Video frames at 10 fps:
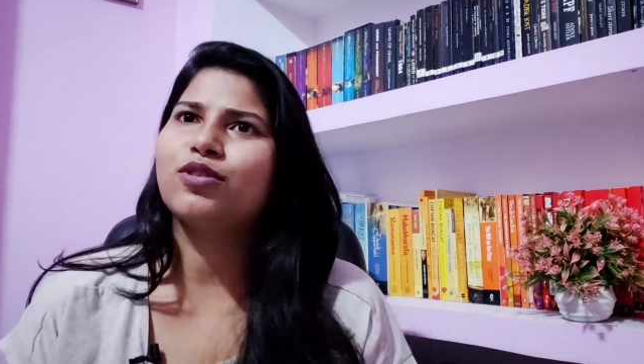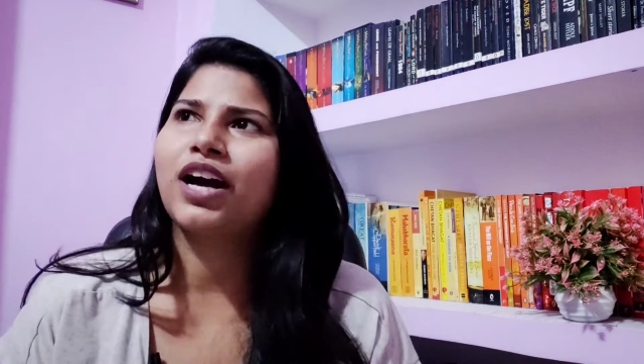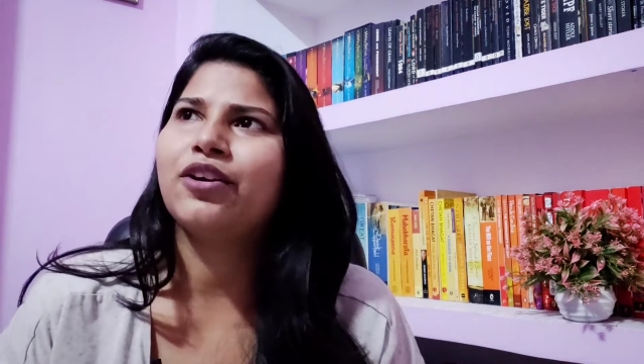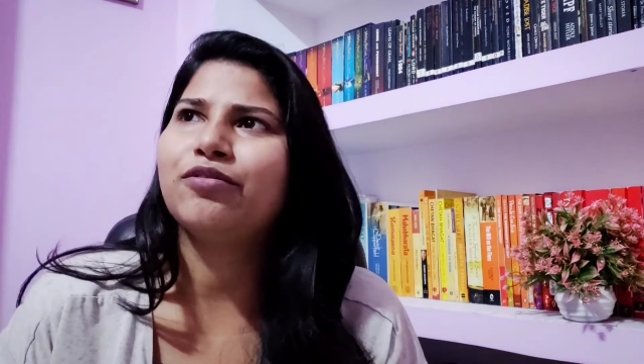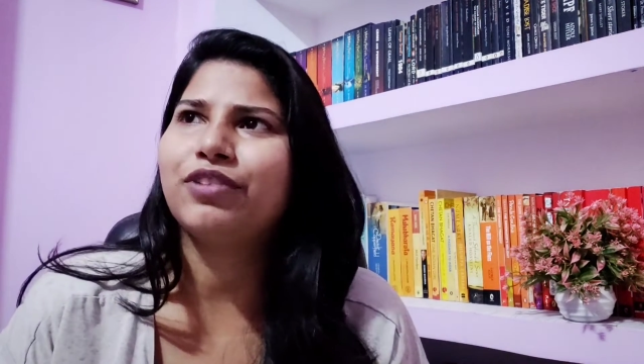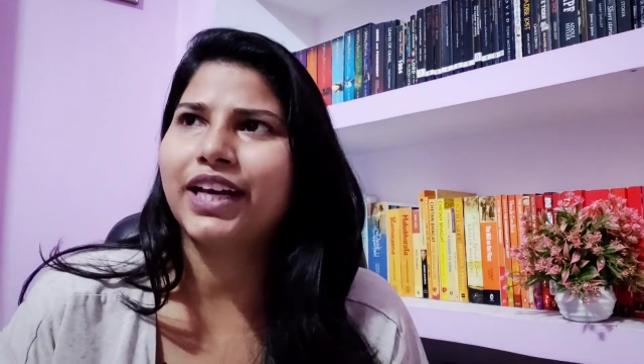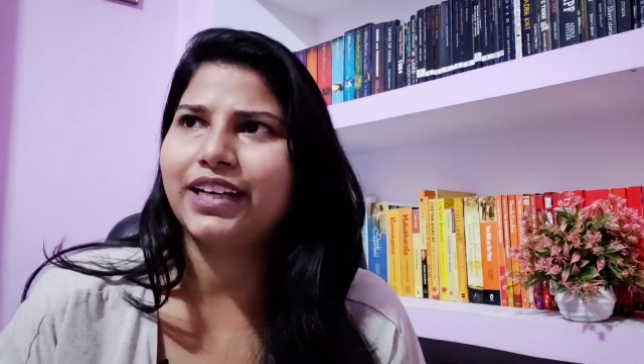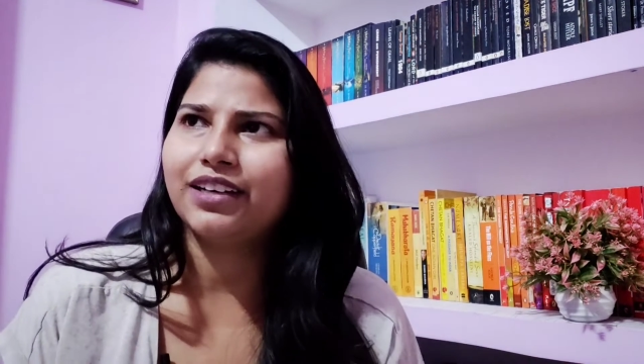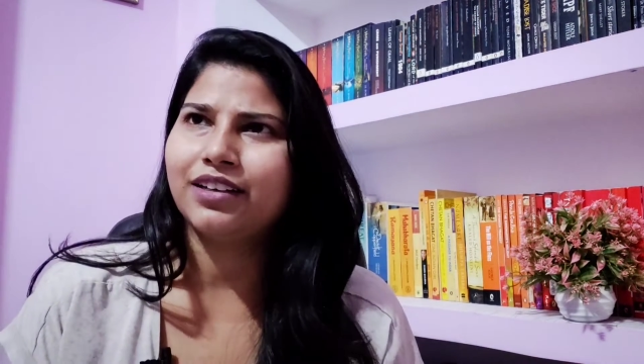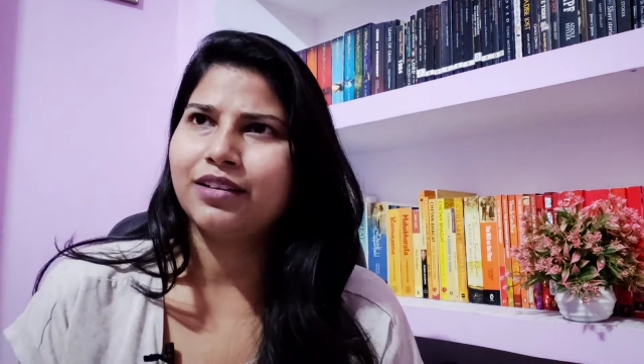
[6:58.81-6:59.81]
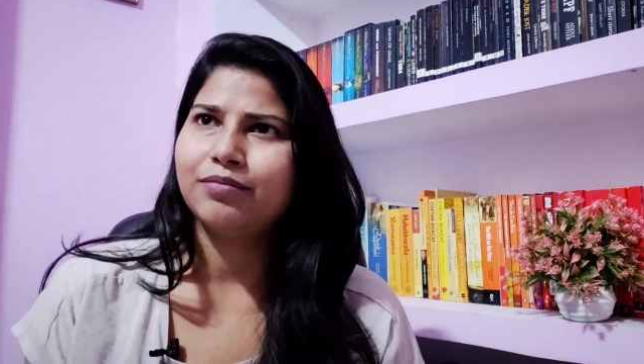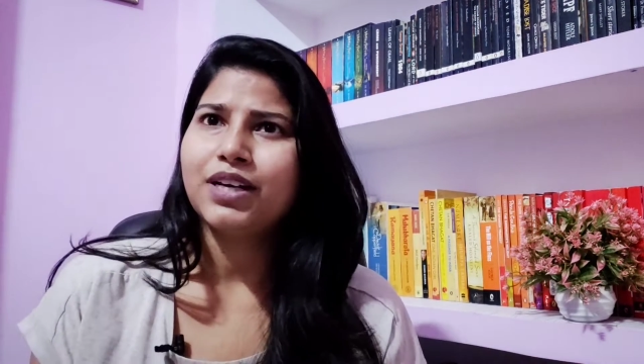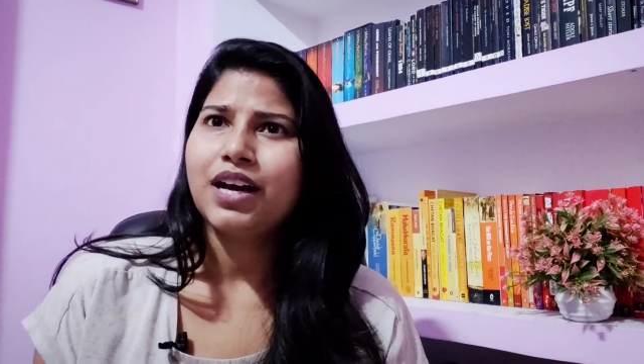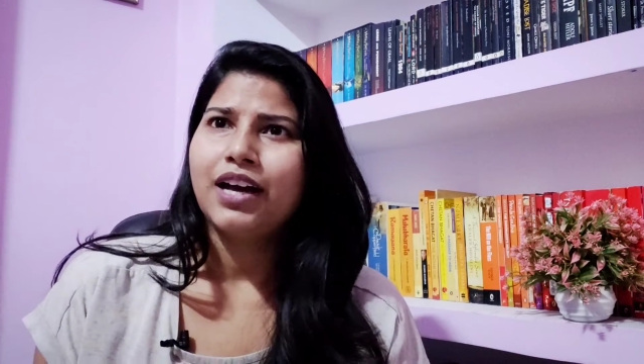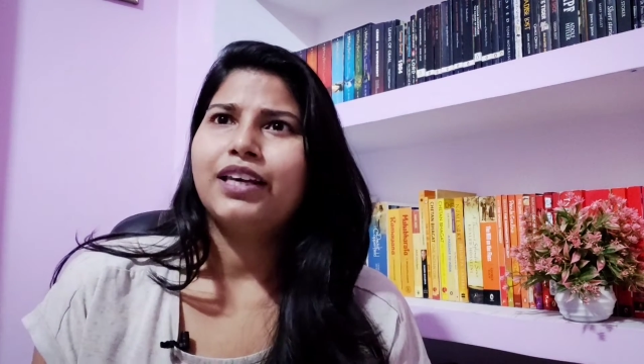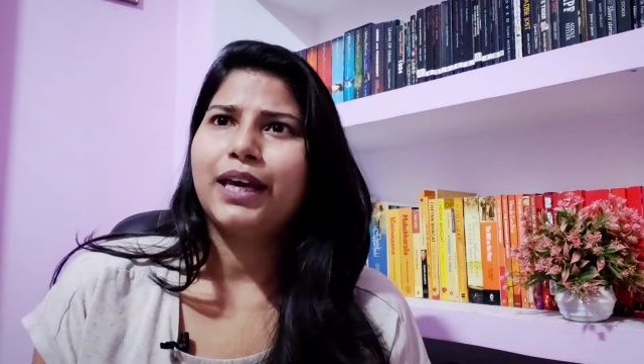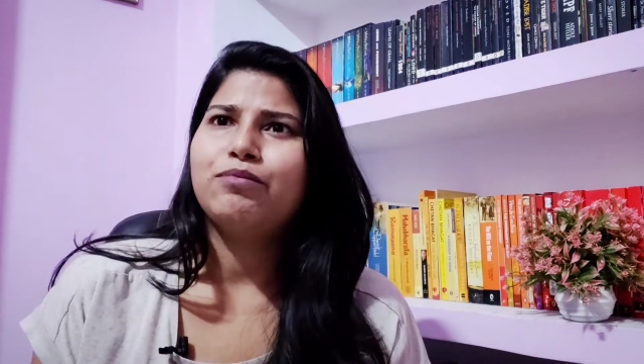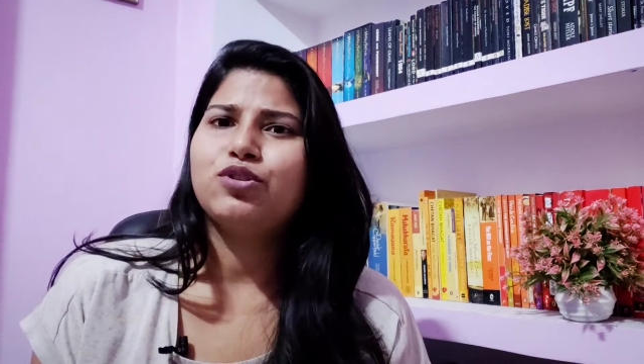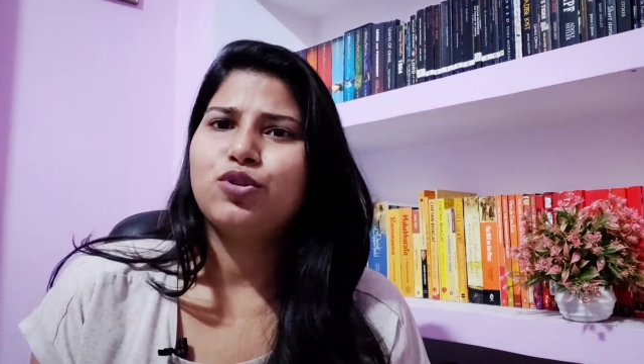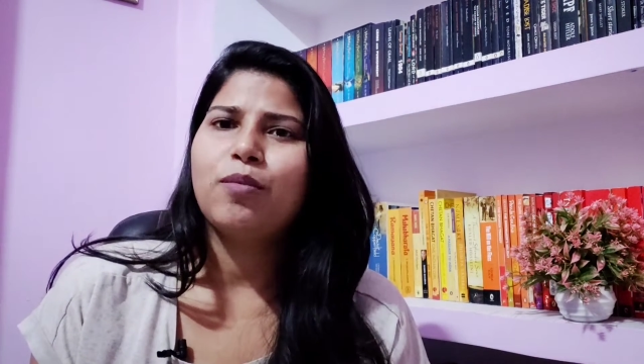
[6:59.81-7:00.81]
kind of like came
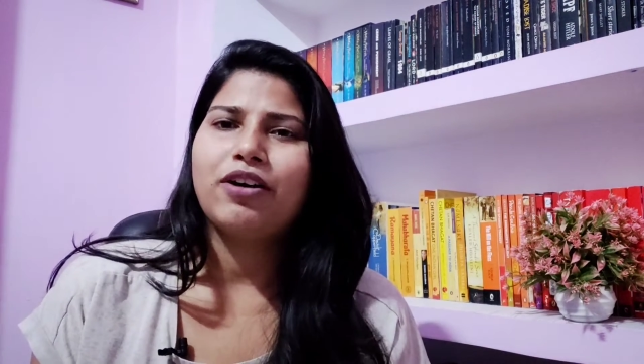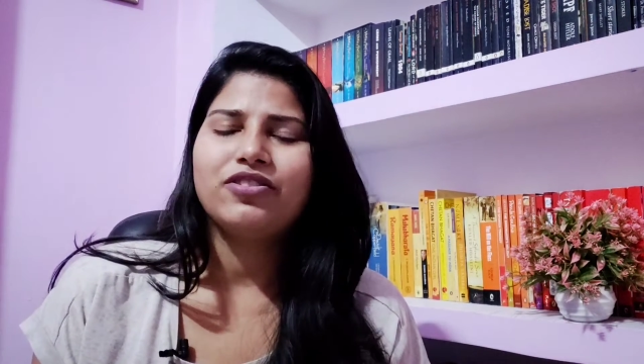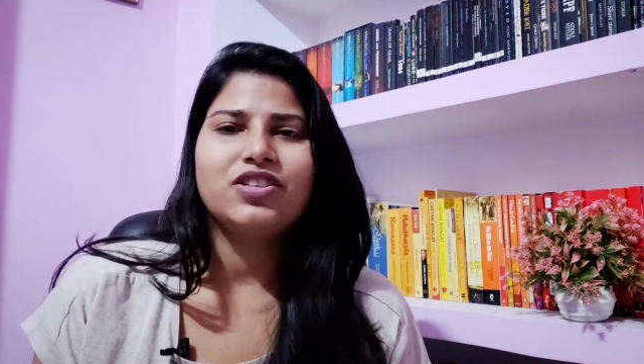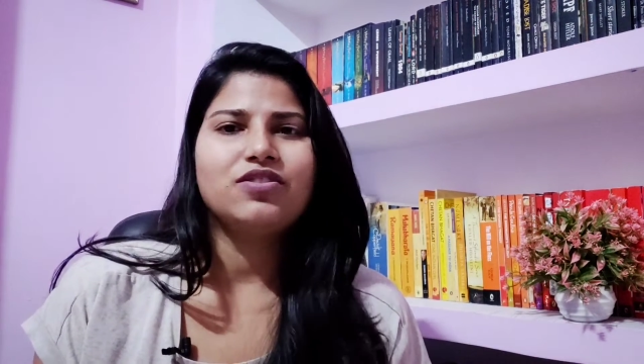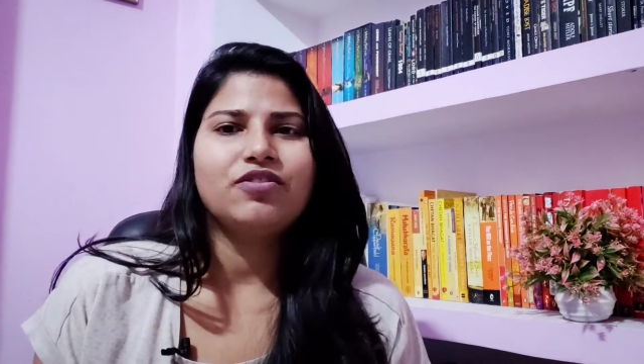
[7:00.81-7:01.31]
to know about this